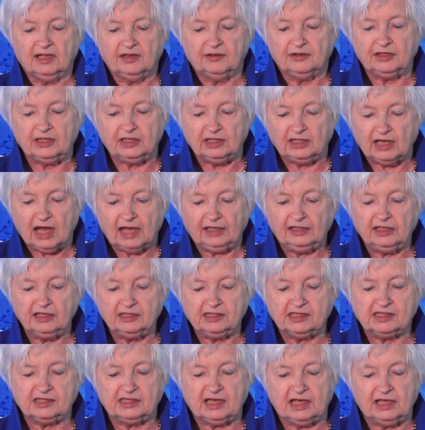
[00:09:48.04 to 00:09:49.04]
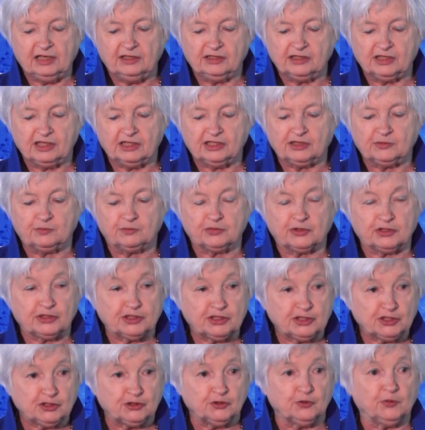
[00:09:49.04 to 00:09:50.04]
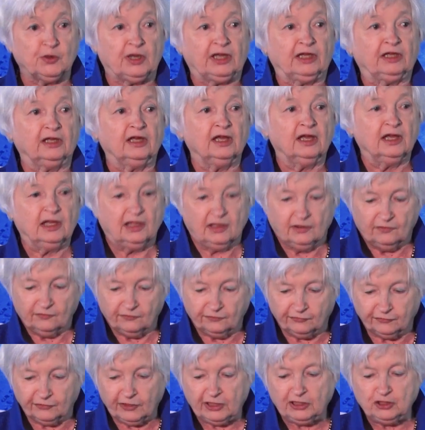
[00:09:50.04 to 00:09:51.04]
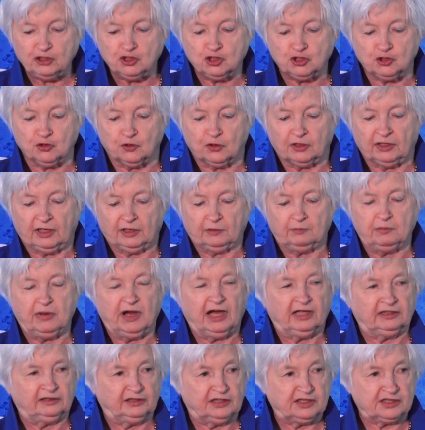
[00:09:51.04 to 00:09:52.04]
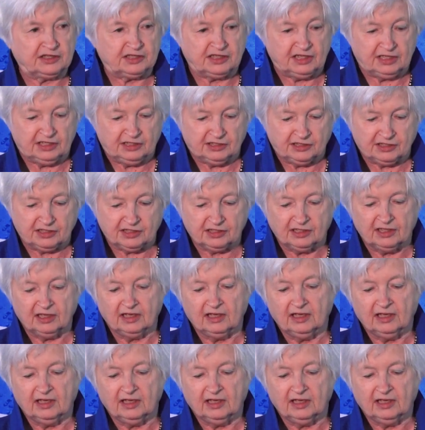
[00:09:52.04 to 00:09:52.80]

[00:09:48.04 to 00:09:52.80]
the United States is pursuing friendshoring policies